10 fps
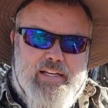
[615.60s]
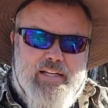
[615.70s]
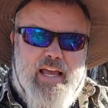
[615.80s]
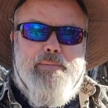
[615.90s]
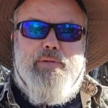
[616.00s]

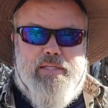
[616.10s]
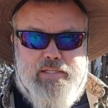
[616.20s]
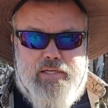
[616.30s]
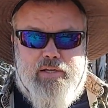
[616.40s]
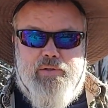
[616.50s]

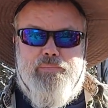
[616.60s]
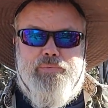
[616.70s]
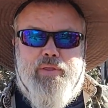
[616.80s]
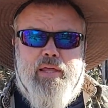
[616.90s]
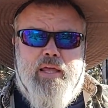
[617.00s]
enmity,
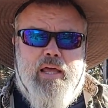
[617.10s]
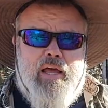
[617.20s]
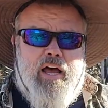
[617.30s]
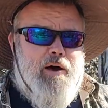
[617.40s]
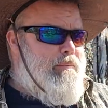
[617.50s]

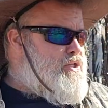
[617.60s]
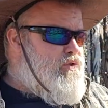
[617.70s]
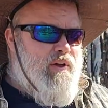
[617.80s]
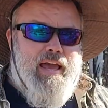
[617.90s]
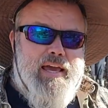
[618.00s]
a bunch of
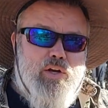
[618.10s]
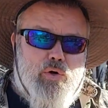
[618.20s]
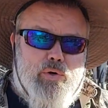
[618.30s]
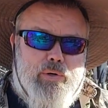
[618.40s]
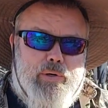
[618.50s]
anger